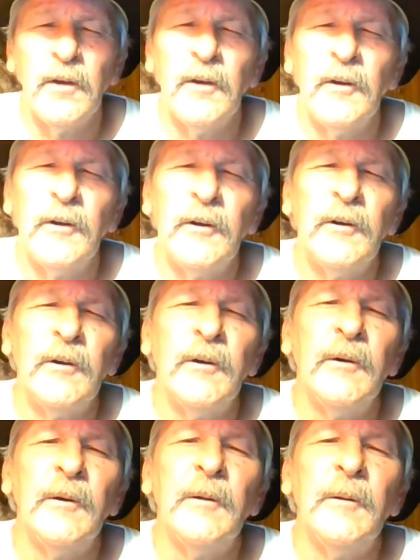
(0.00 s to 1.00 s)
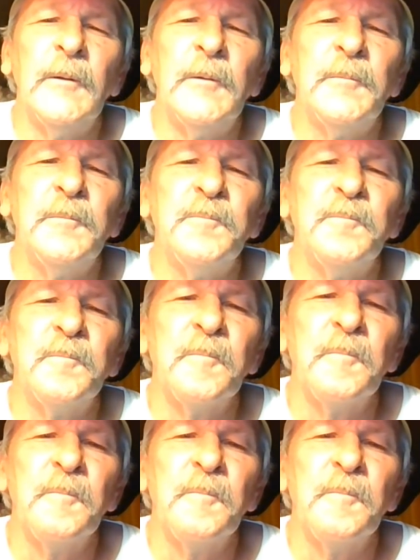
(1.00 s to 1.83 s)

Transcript: Nobody speaks.